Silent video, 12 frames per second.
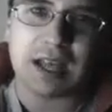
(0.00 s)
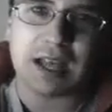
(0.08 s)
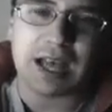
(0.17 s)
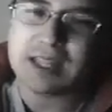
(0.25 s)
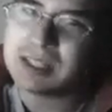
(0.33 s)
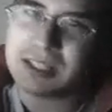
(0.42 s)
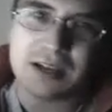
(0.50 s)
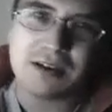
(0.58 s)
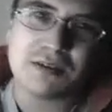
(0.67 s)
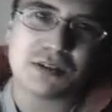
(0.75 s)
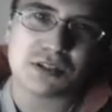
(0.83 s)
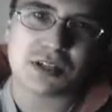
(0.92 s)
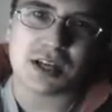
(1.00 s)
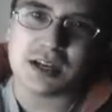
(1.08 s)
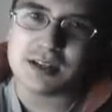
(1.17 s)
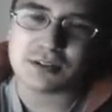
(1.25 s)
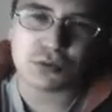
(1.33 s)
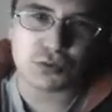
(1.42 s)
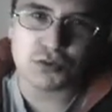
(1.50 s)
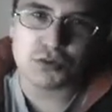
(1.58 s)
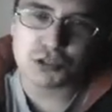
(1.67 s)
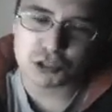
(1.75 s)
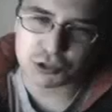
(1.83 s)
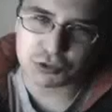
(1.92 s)
I think that was kind of
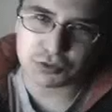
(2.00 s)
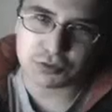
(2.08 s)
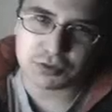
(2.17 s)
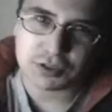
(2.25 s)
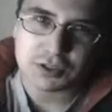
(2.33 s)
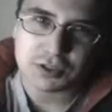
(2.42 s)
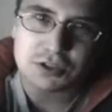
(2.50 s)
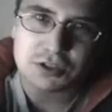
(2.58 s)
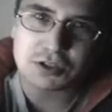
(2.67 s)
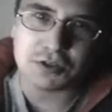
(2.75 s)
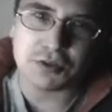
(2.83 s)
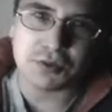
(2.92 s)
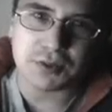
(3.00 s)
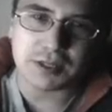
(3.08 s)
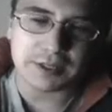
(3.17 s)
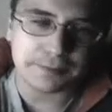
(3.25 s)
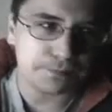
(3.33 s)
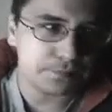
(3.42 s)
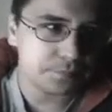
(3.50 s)
crucial to